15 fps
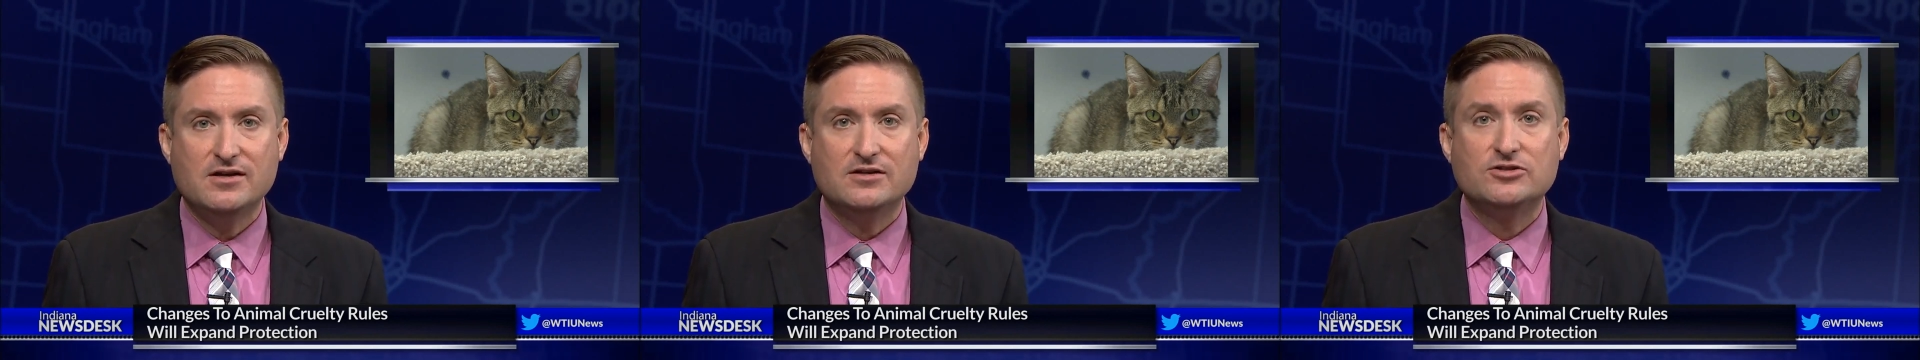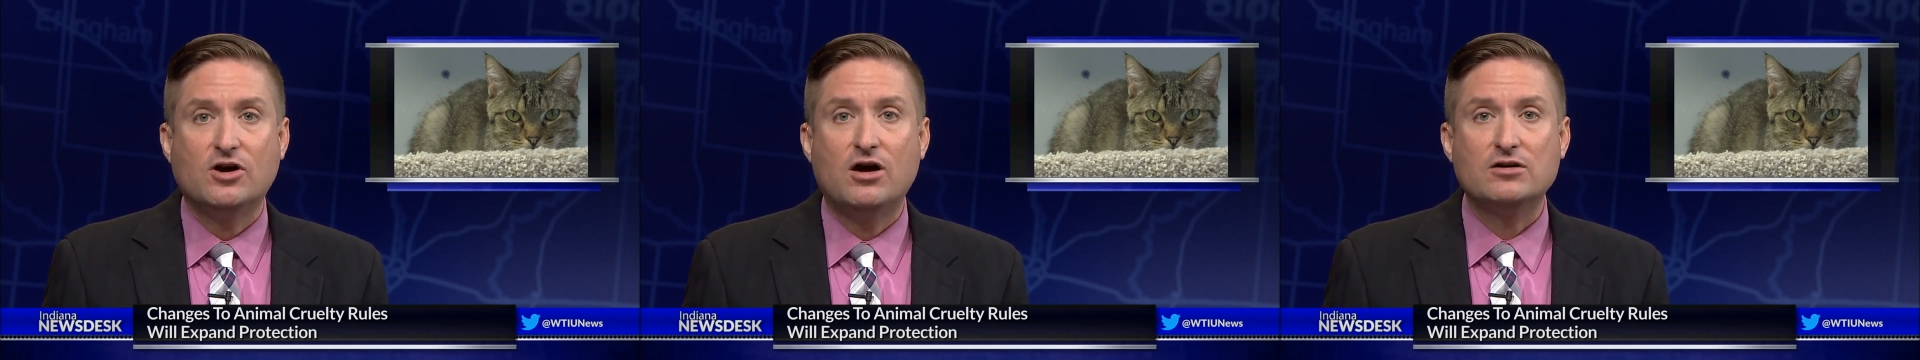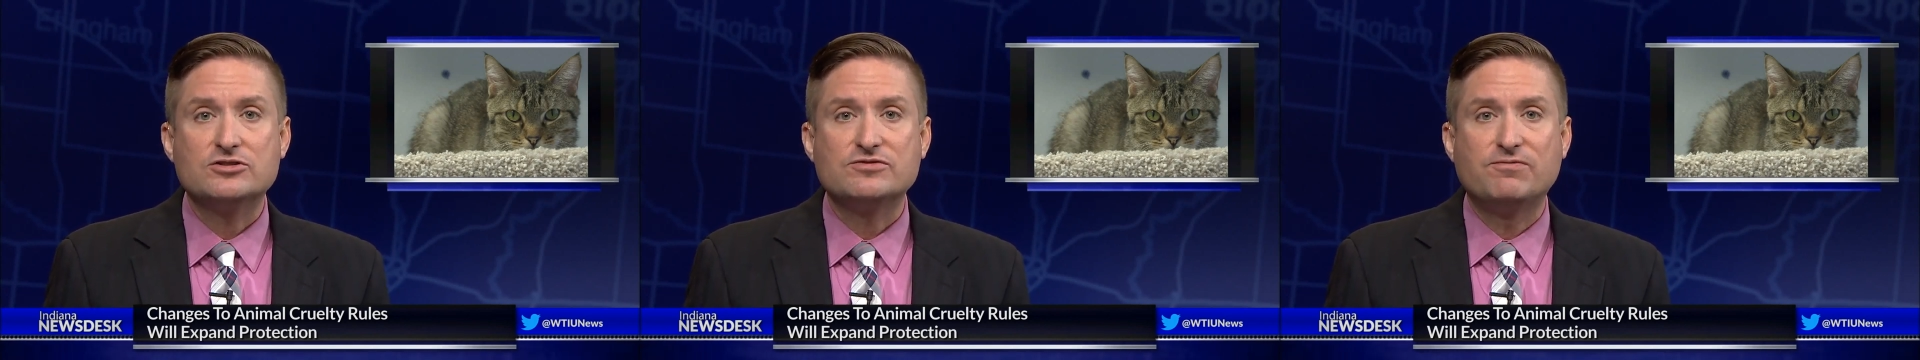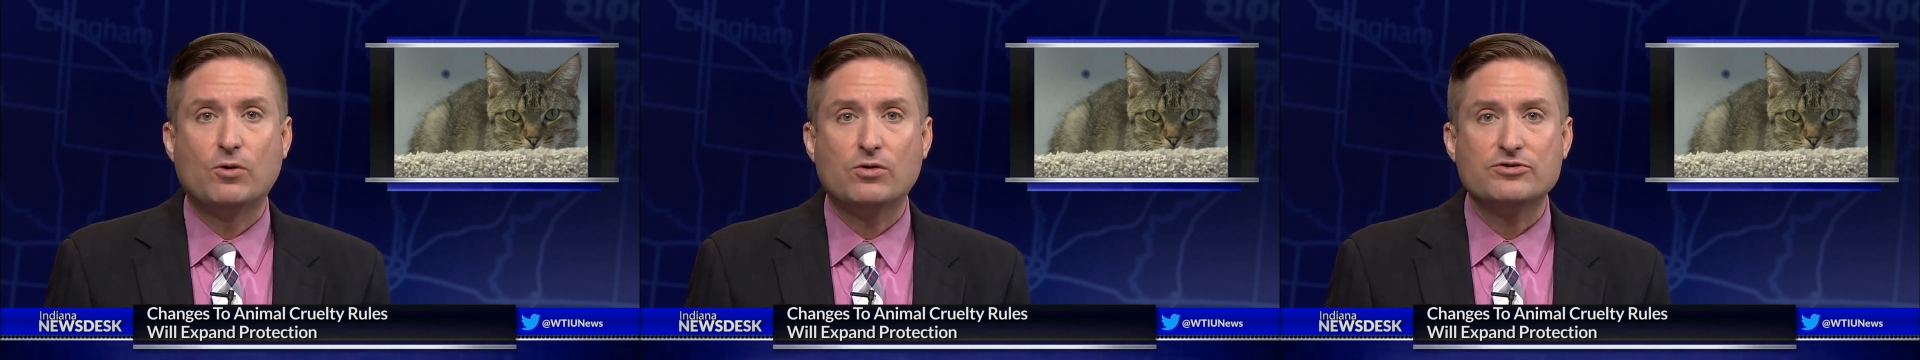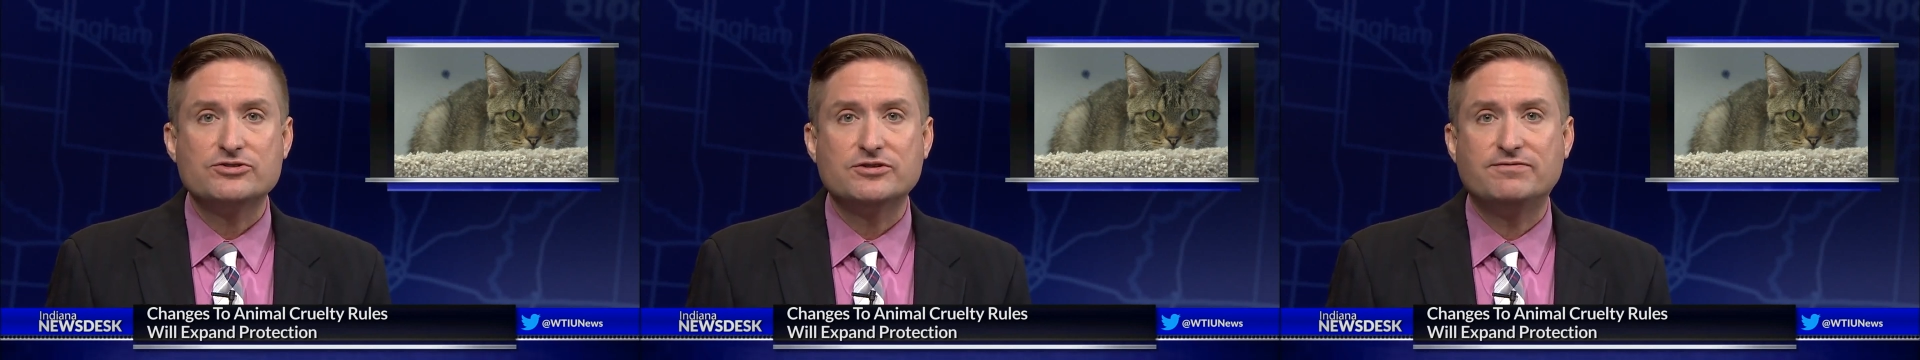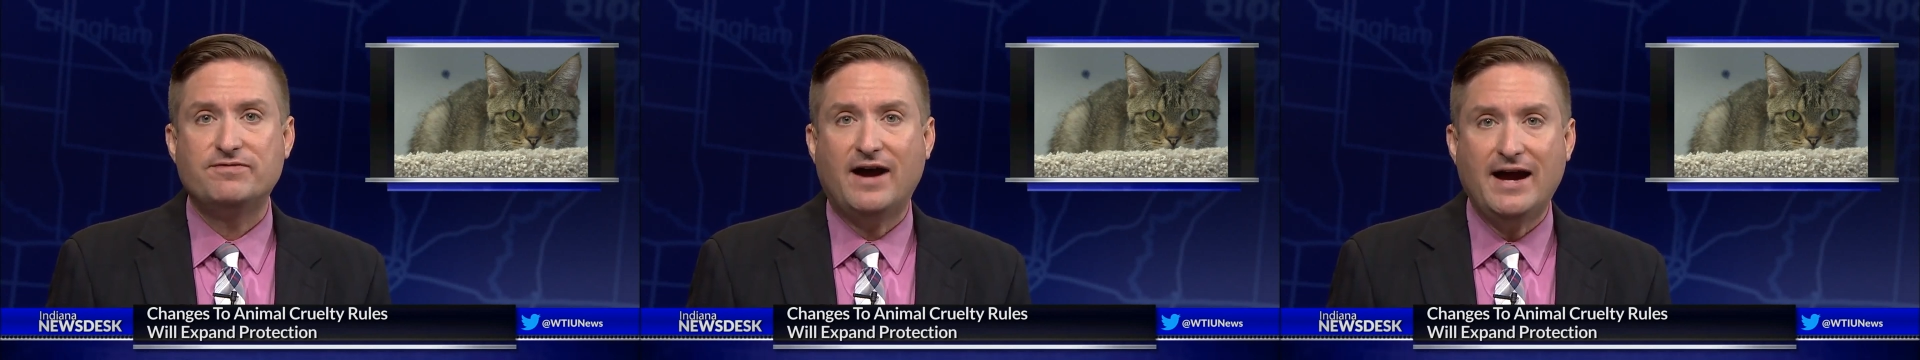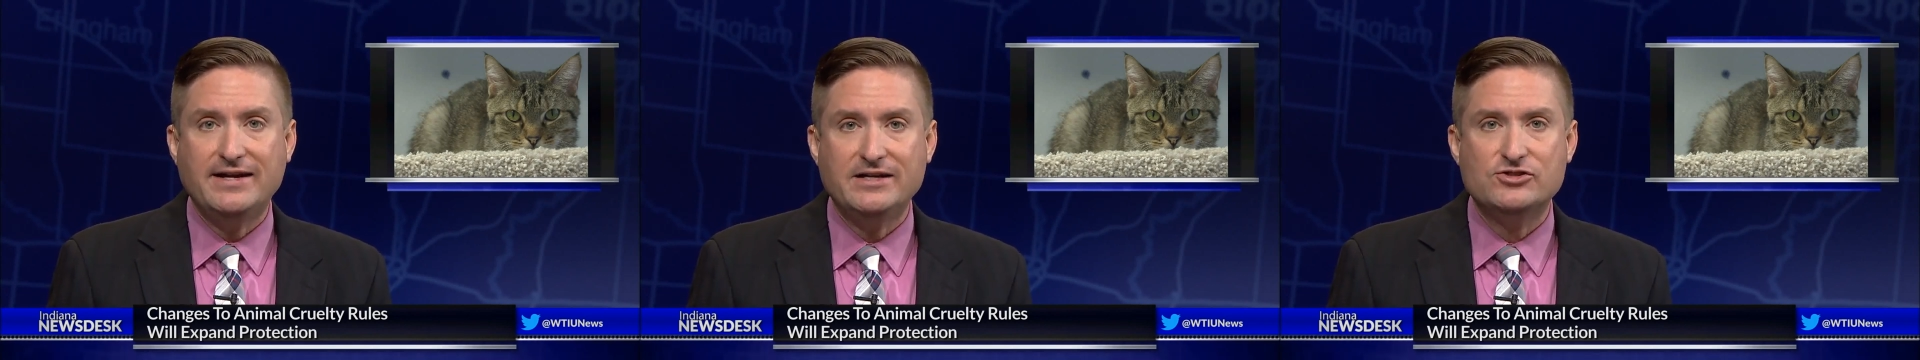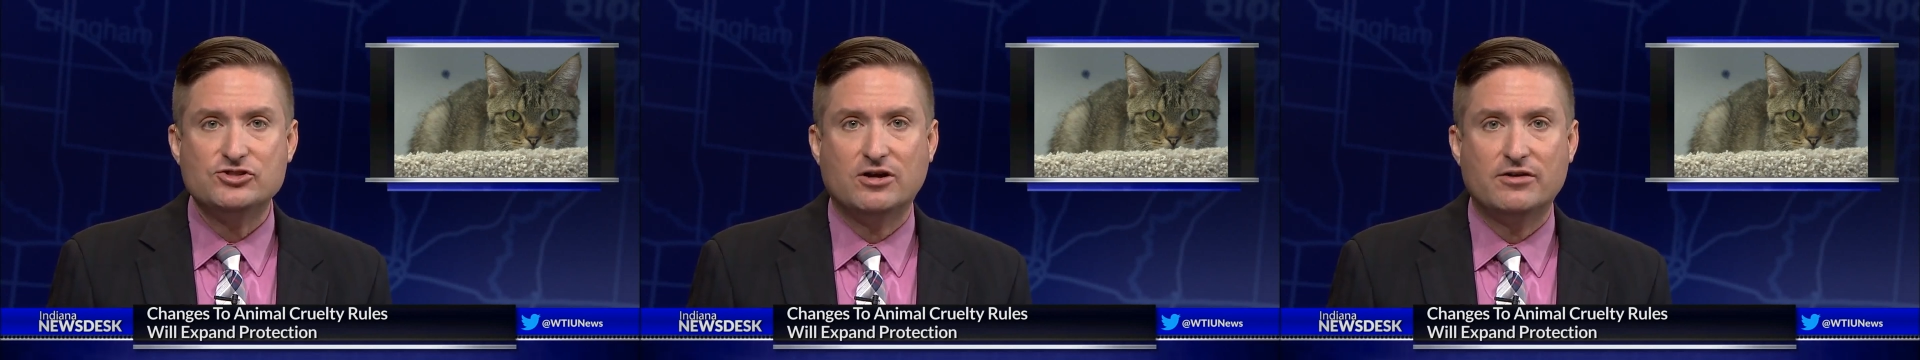dogs forced to fight
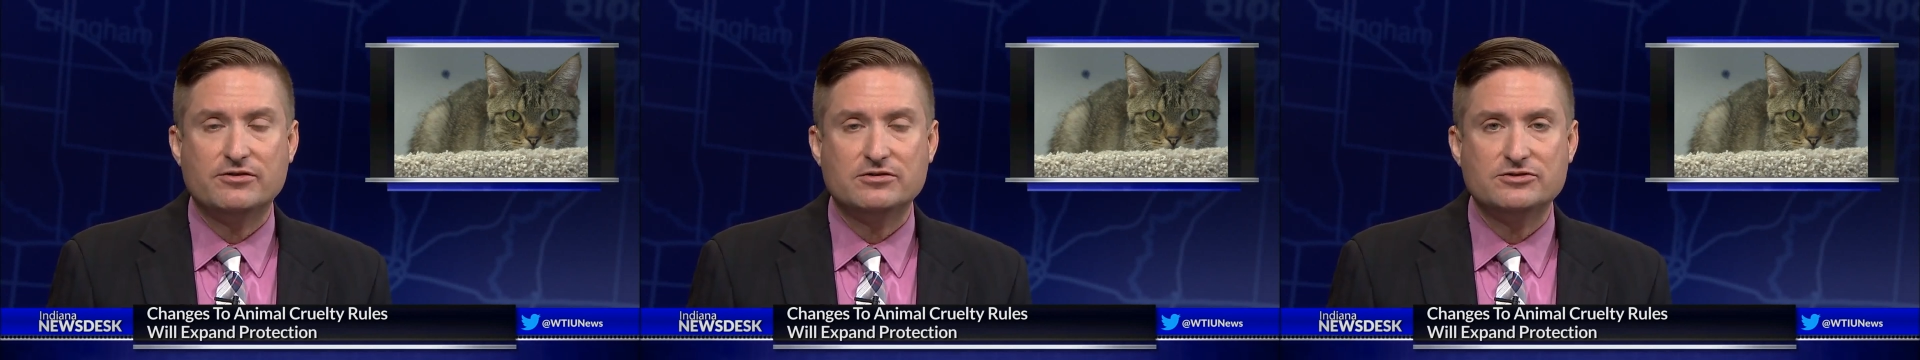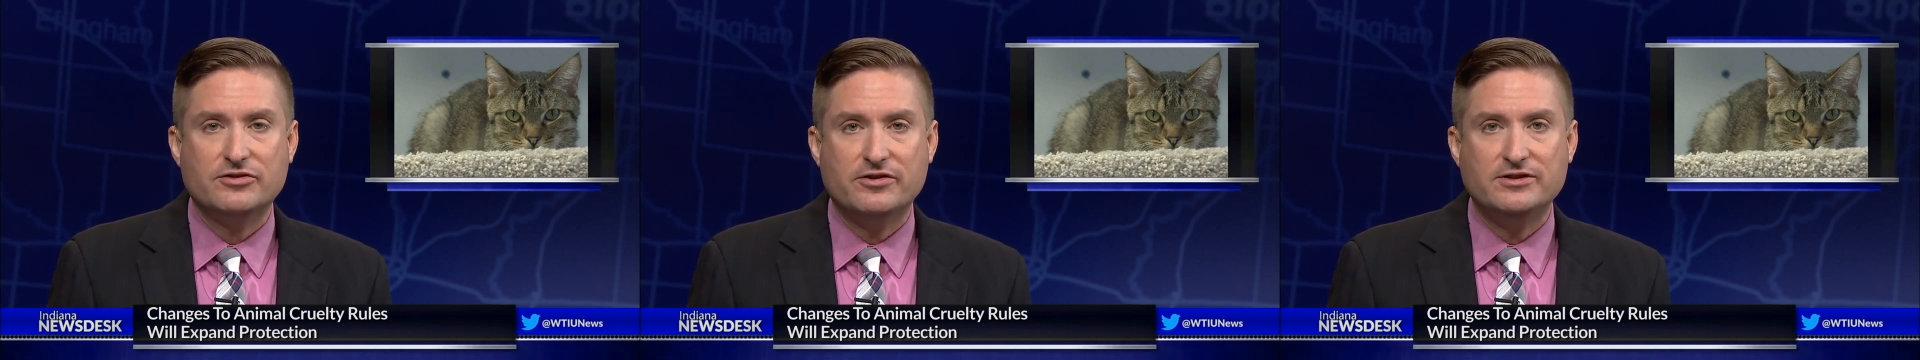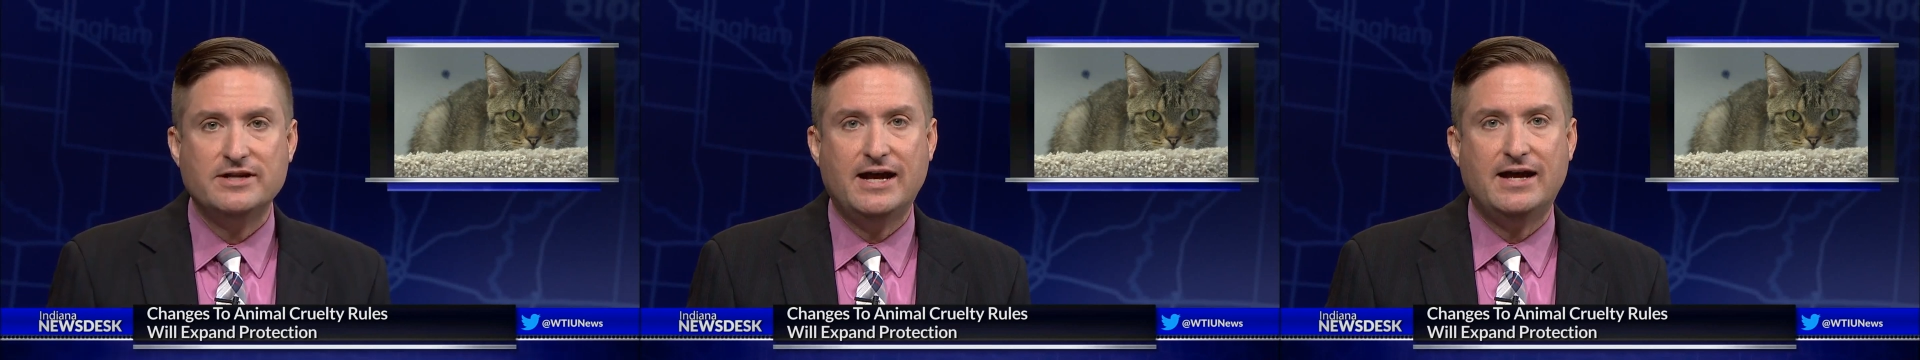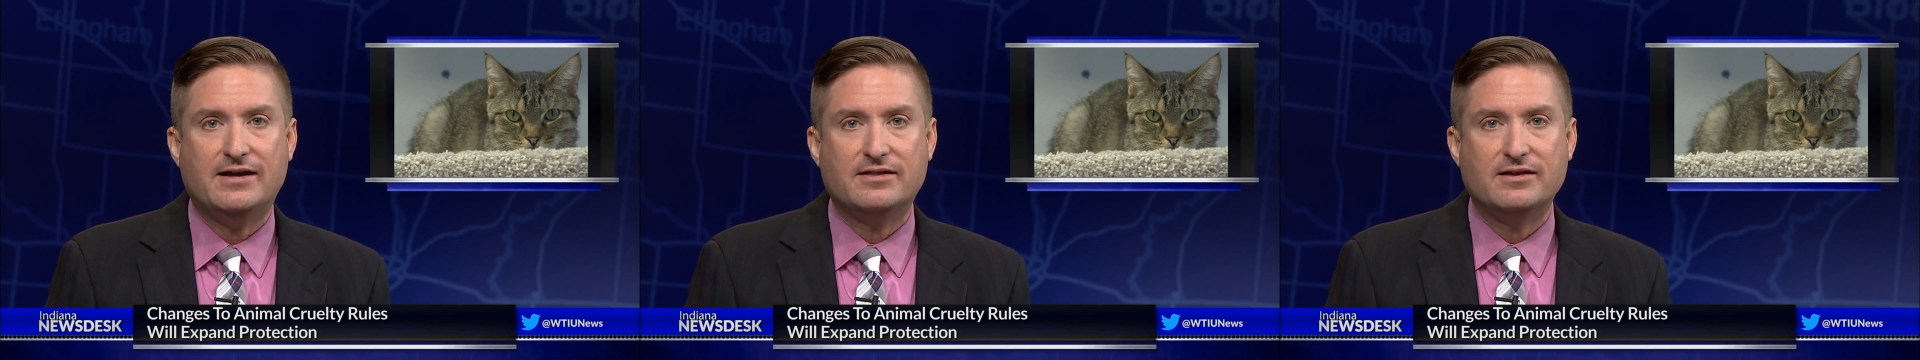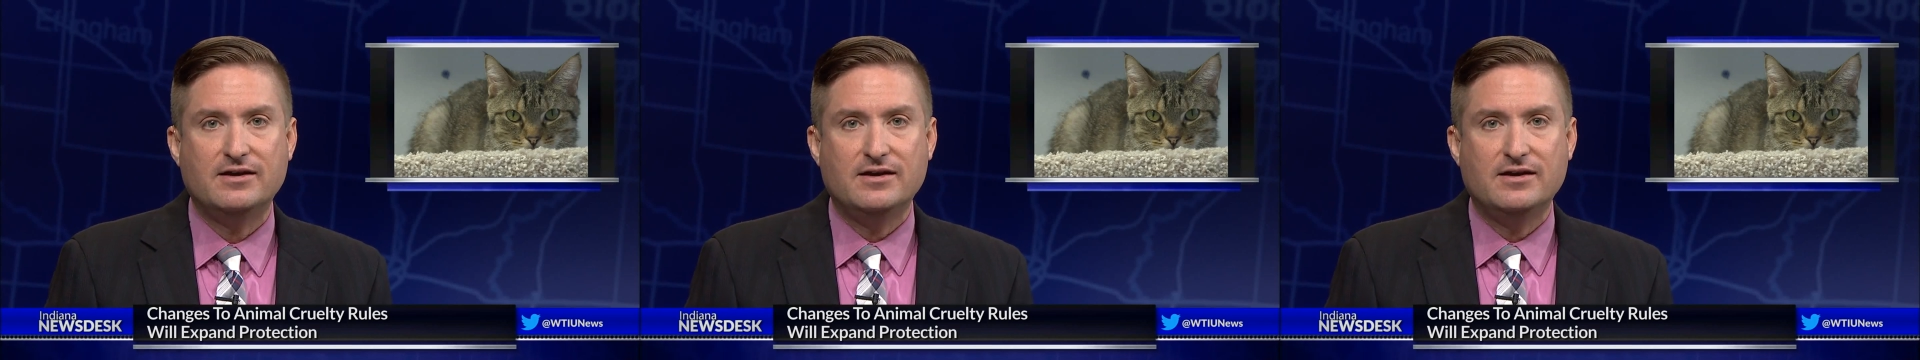each other to the death.